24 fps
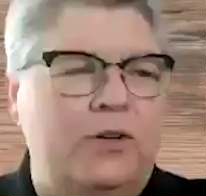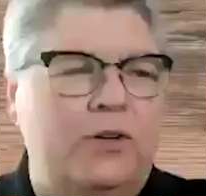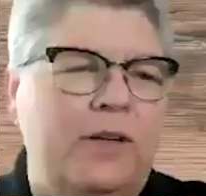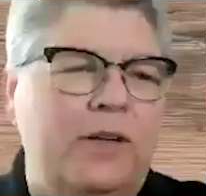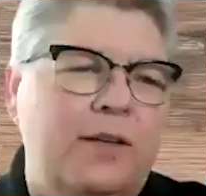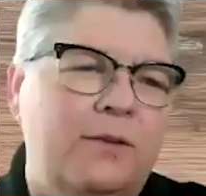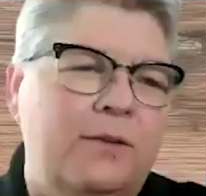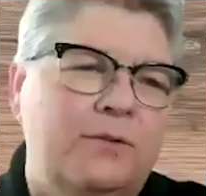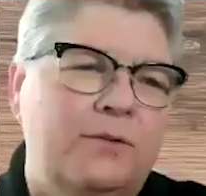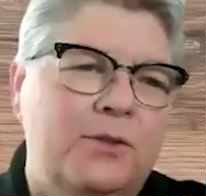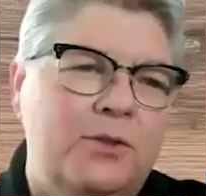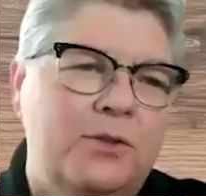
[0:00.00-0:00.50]
gonna
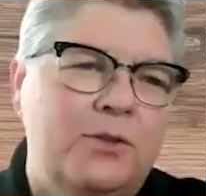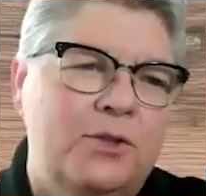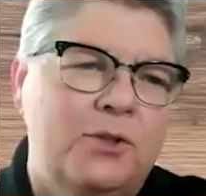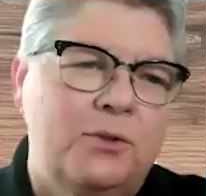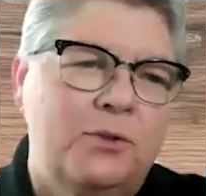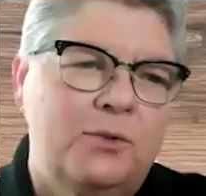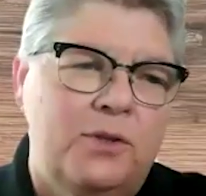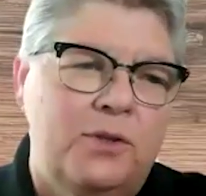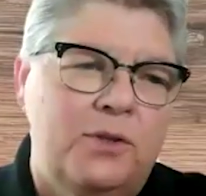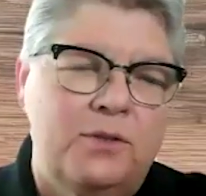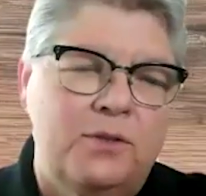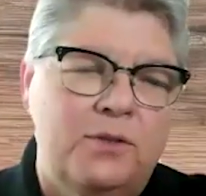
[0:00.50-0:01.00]
have to
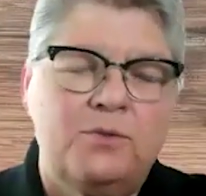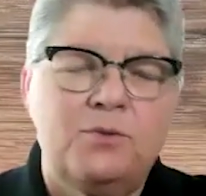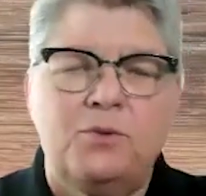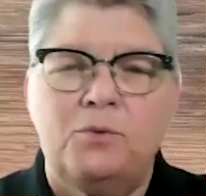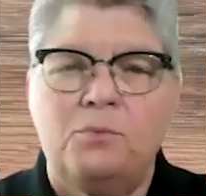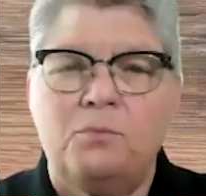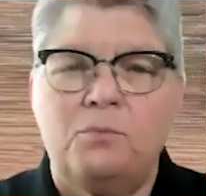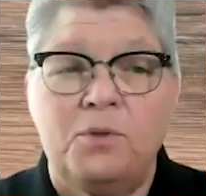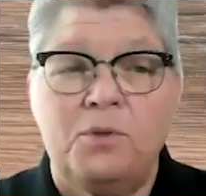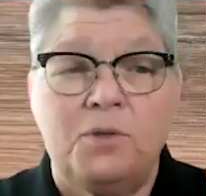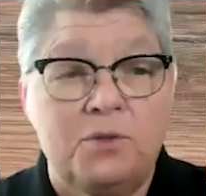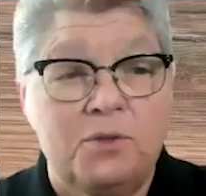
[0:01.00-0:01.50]
show these
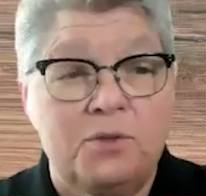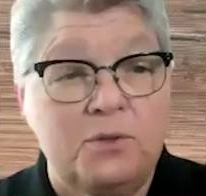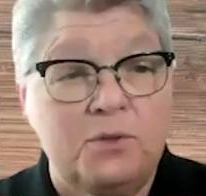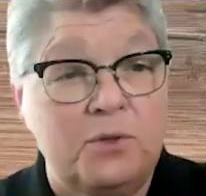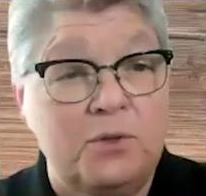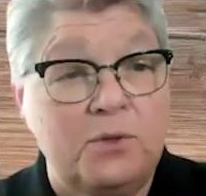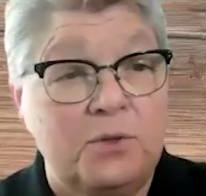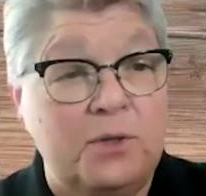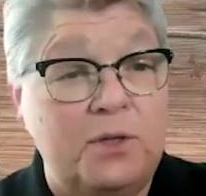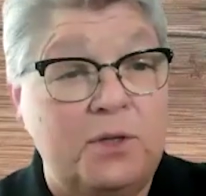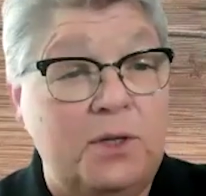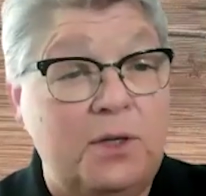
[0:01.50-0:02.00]
to me,
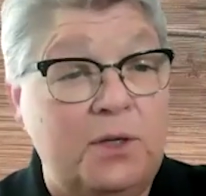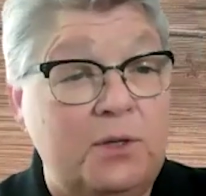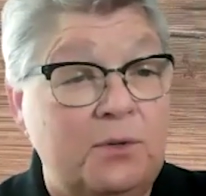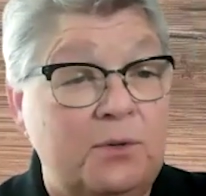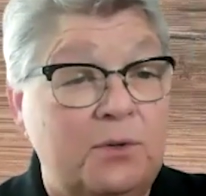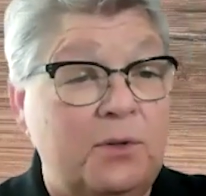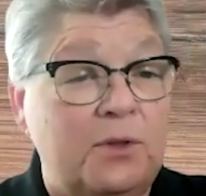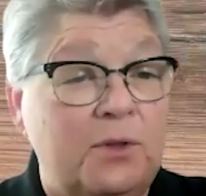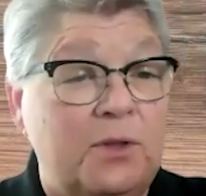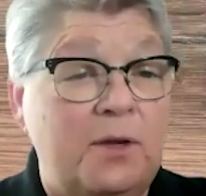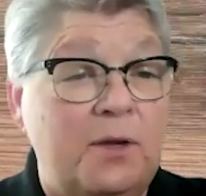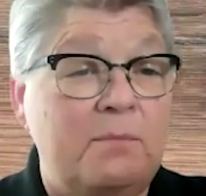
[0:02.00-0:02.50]
Charlene,
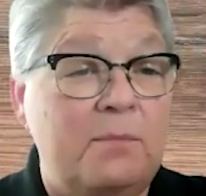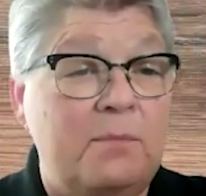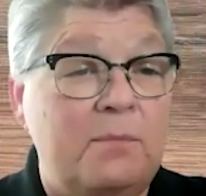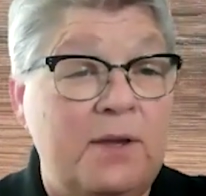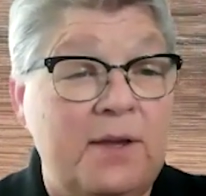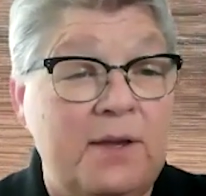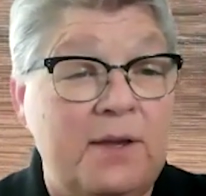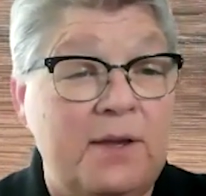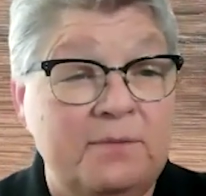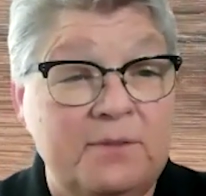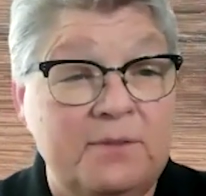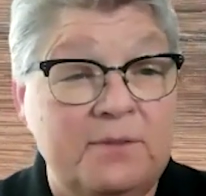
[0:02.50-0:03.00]
or let me
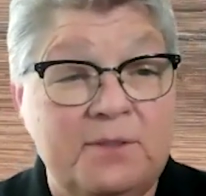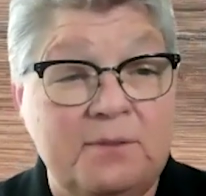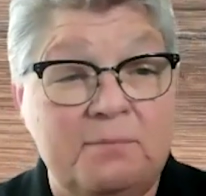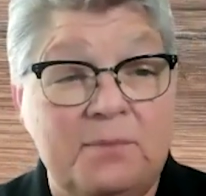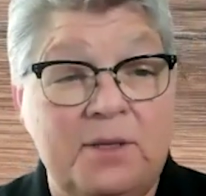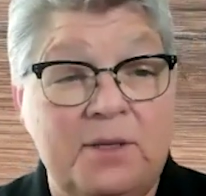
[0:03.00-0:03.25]
have mm -hmm.